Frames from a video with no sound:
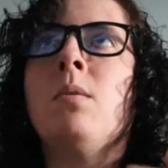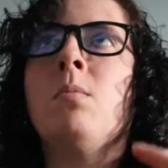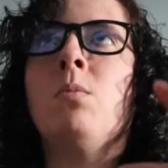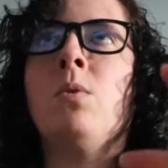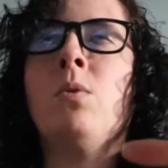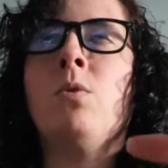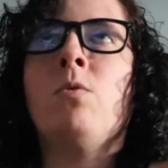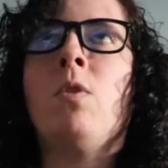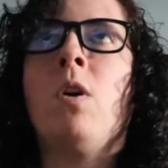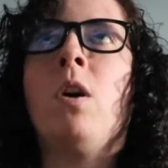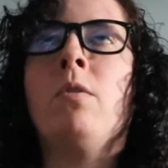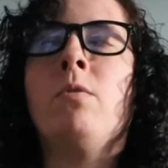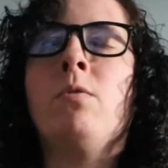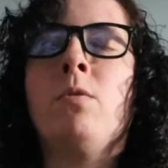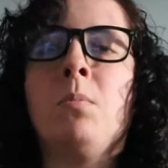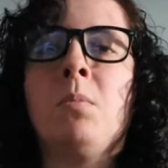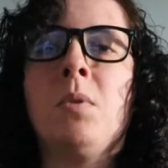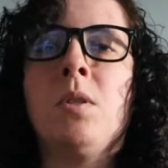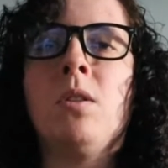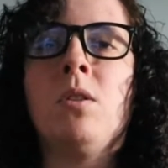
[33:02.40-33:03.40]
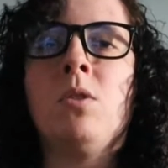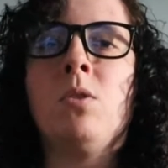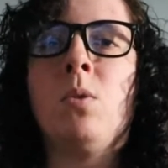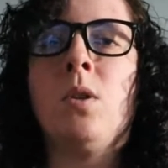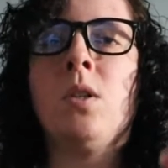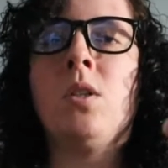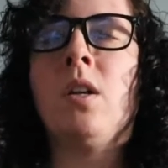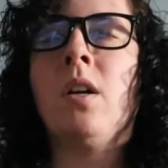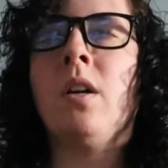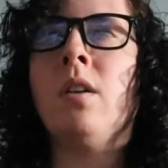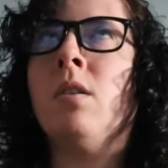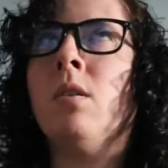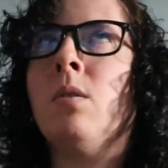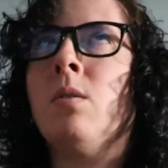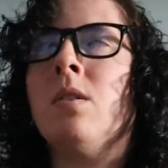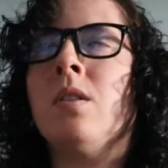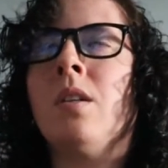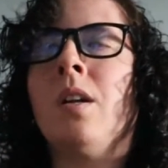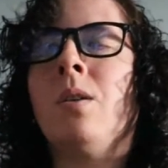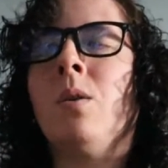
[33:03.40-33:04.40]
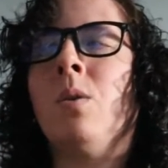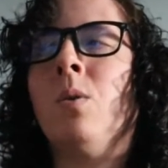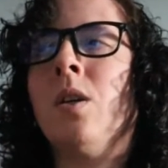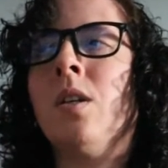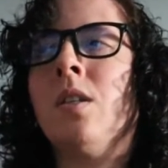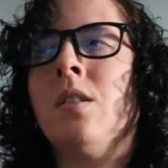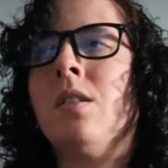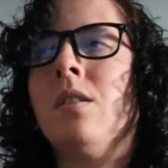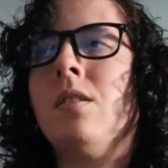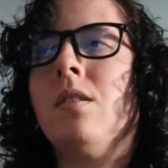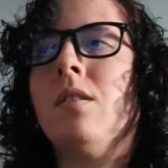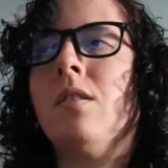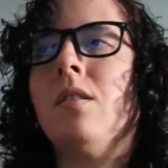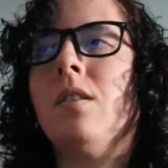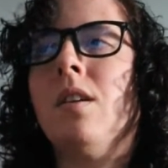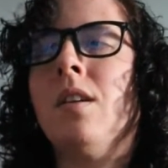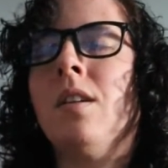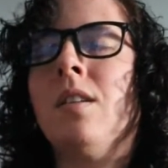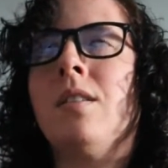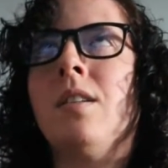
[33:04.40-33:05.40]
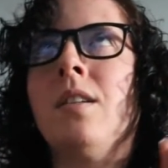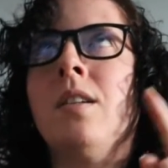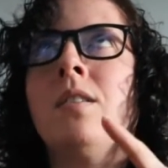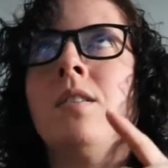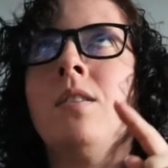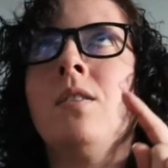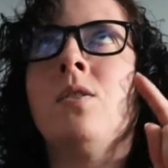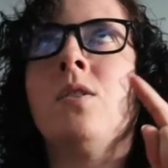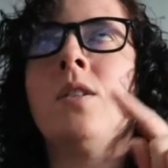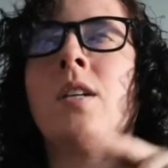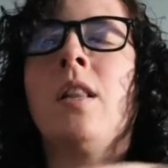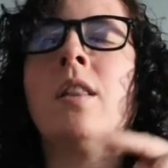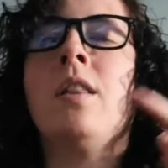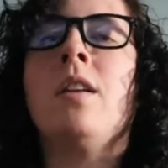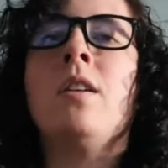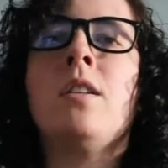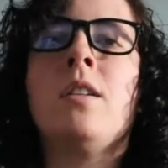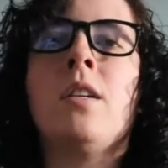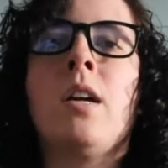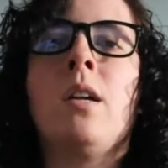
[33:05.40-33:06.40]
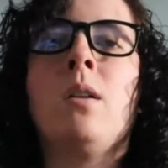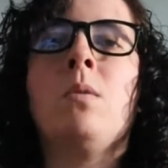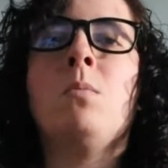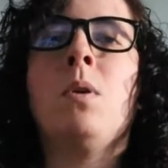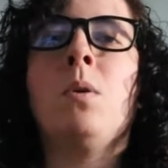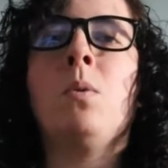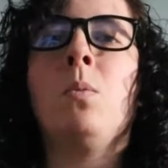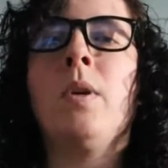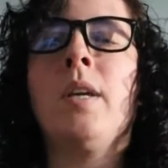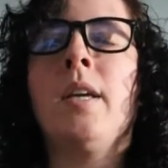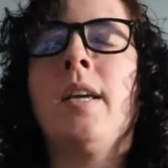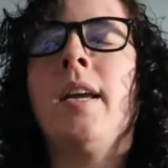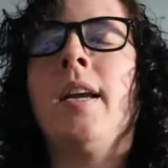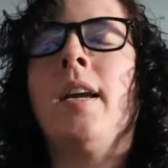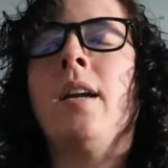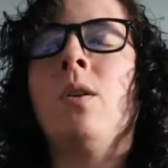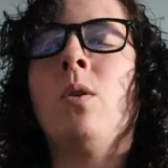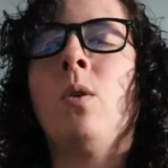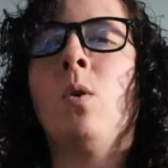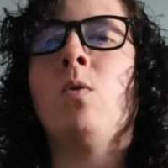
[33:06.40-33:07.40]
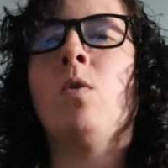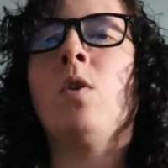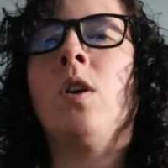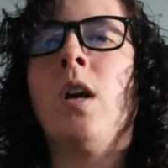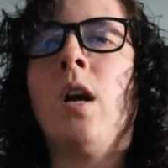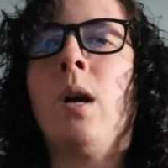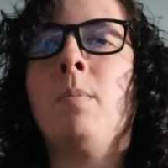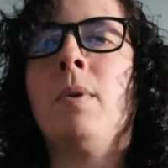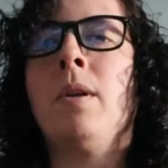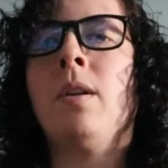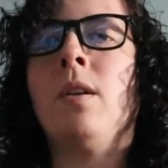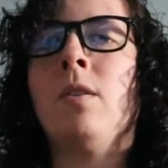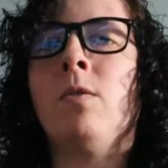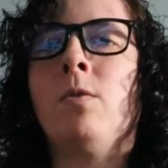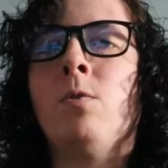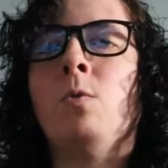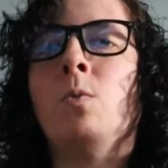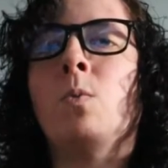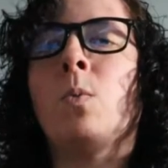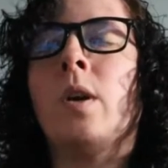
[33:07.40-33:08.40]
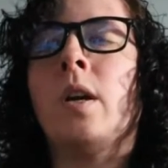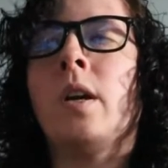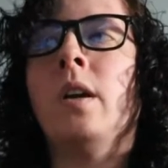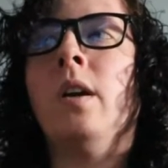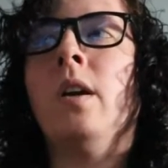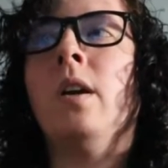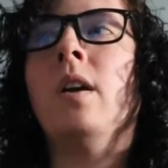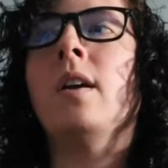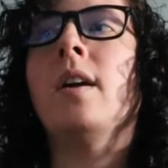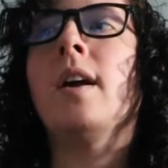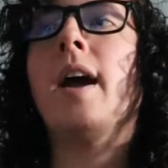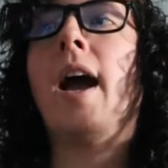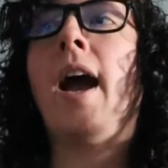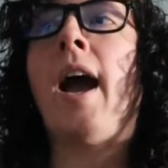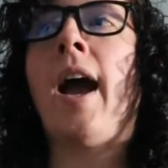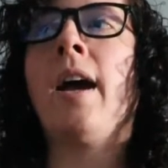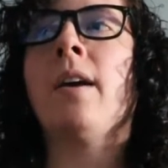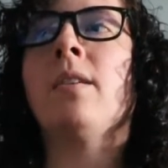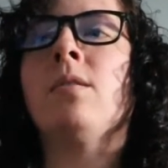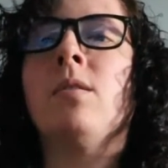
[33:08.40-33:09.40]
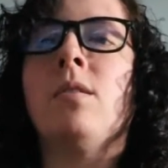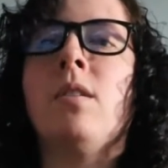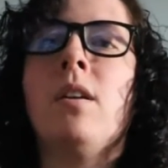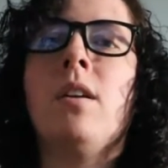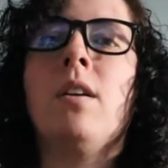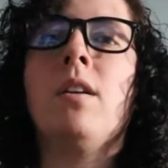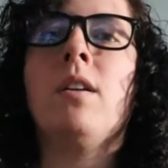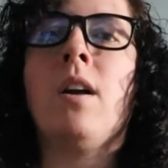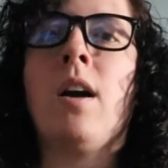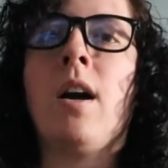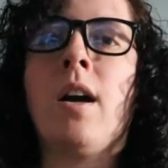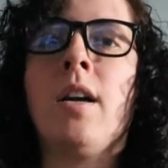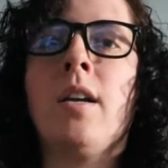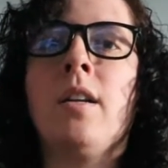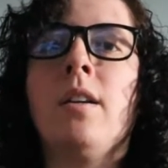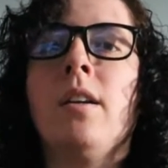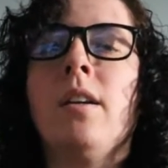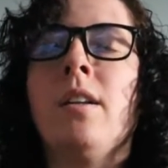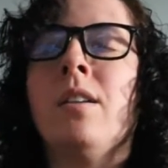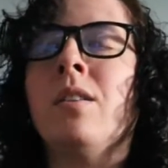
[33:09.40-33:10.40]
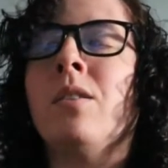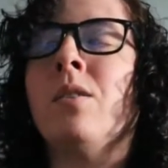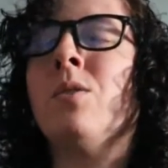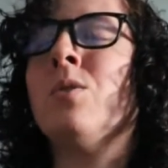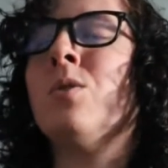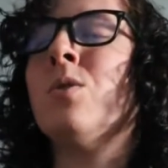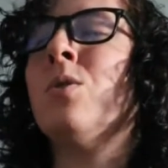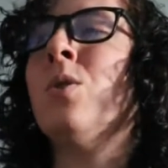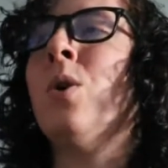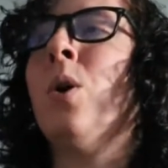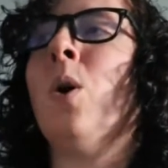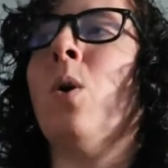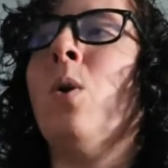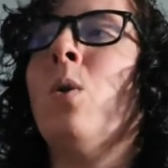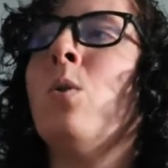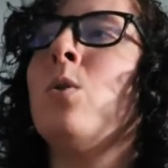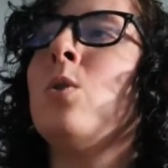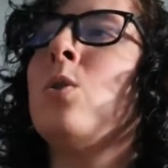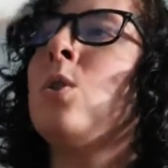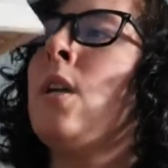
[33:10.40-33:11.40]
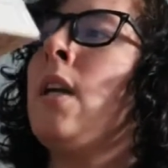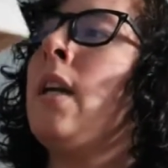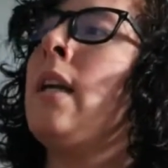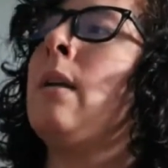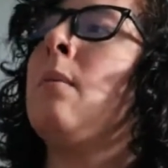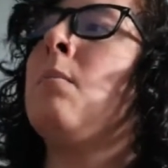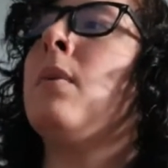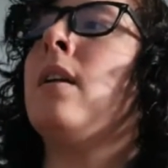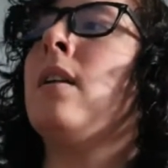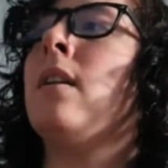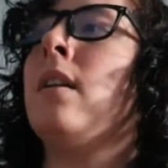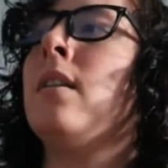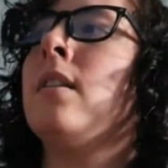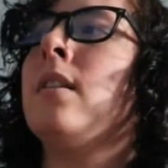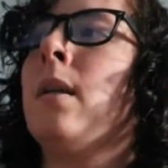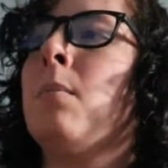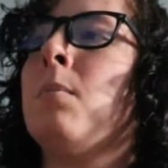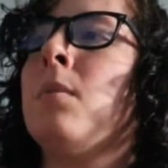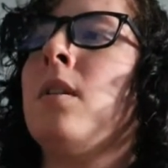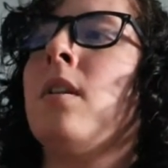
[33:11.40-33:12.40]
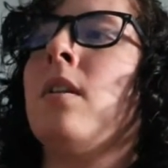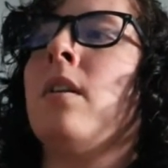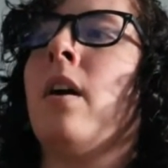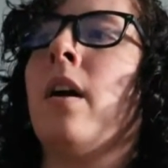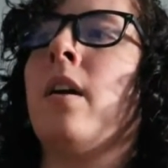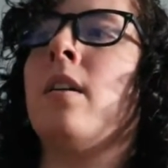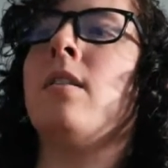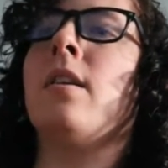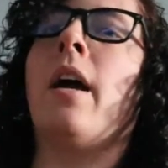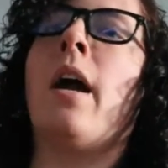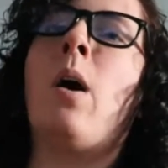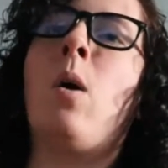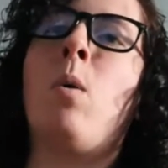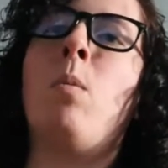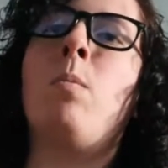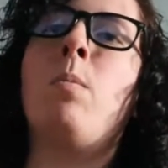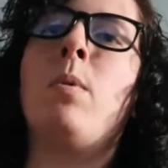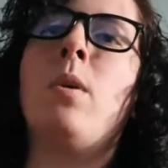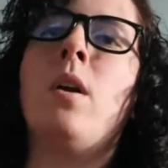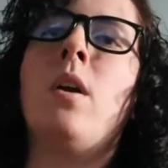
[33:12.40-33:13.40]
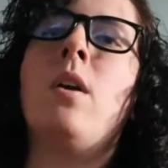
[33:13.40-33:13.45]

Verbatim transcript: and move on from the situation. I know it's not always it's easier said than done, but we can overcome it if we ask God. And there's no shame in accepting God's help